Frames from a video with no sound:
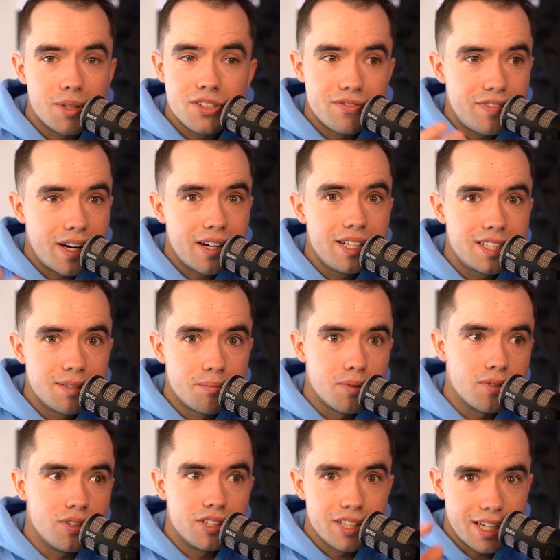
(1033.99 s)
It's very
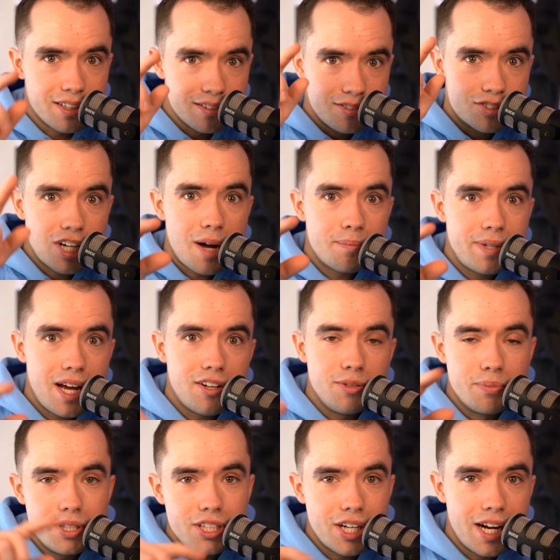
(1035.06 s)
simple. It's like a drop down. You
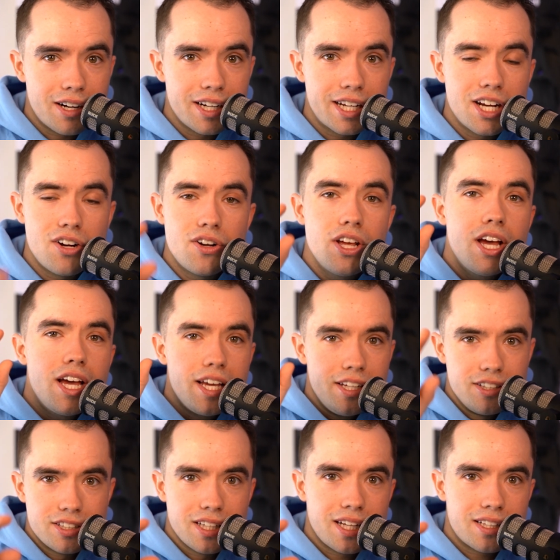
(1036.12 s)
put in your area code,
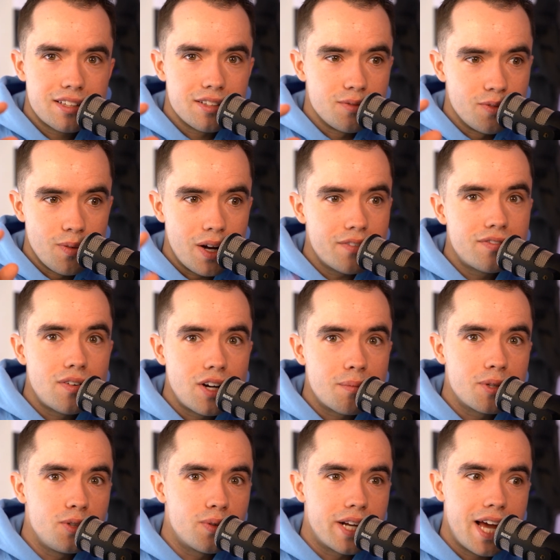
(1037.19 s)
you select what phone
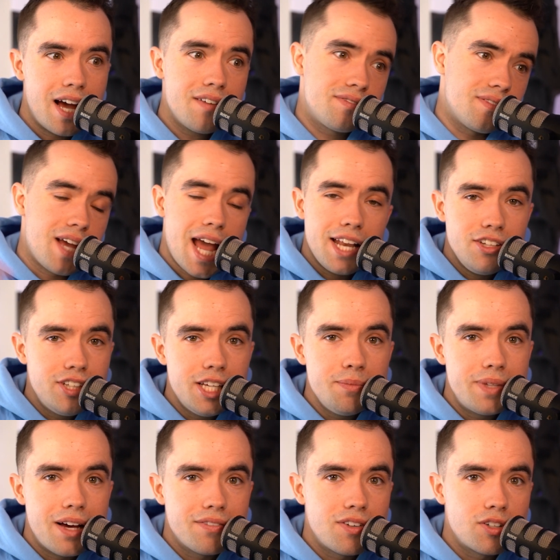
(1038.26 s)
number you want to have, and you keep
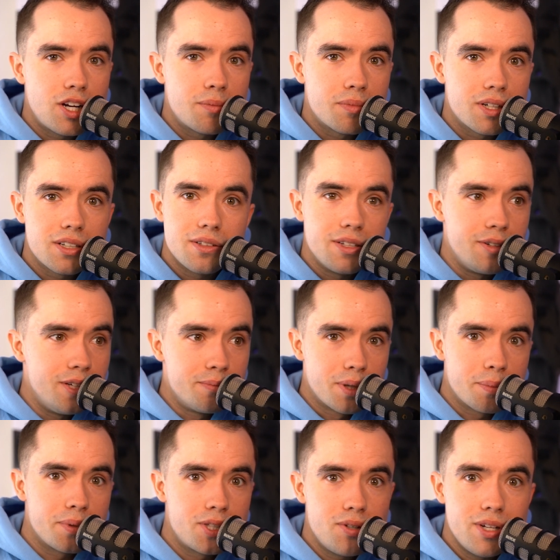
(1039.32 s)
that phone number in
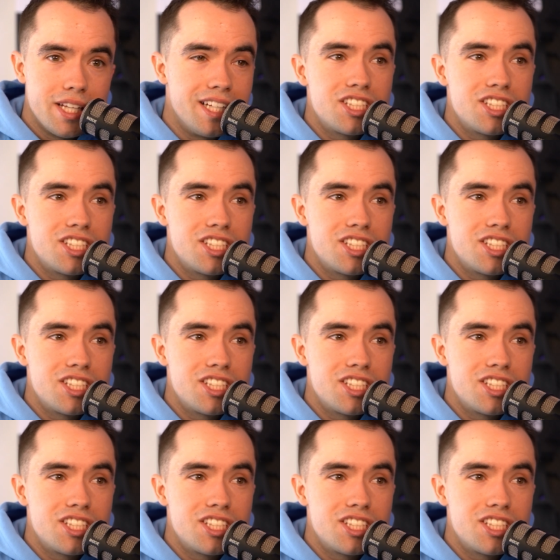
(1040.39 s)
perpetuity.